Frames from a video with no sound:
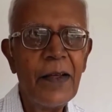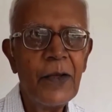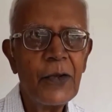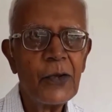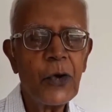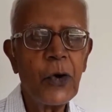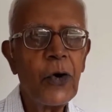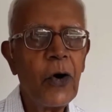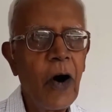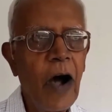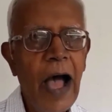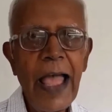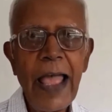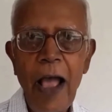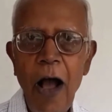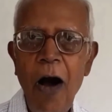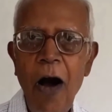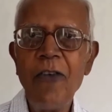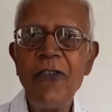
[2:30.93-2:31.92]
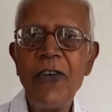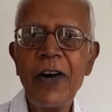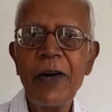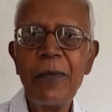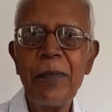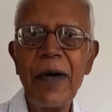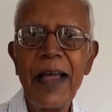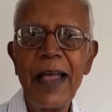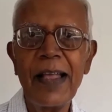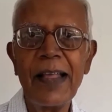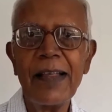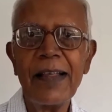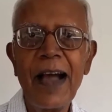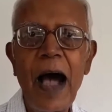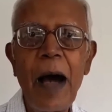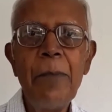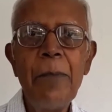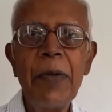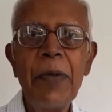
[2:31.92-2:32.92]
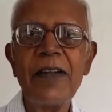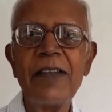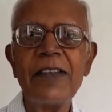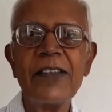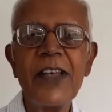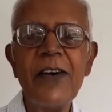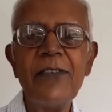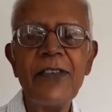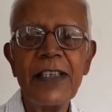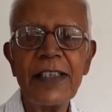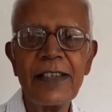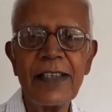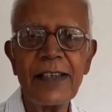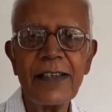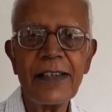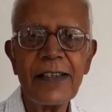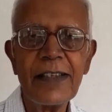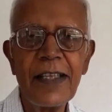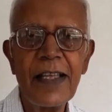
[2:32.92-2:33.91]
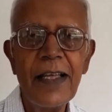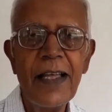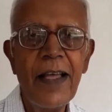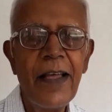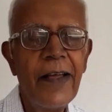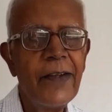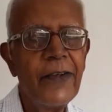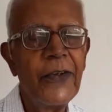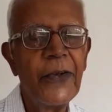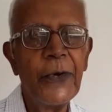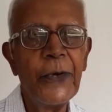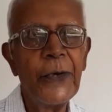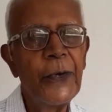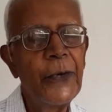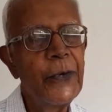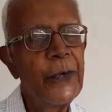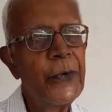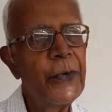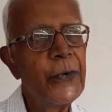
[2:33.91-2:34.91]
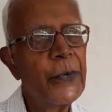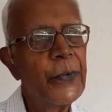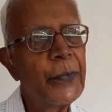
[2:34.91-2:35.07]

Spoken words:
So I offered my humble services to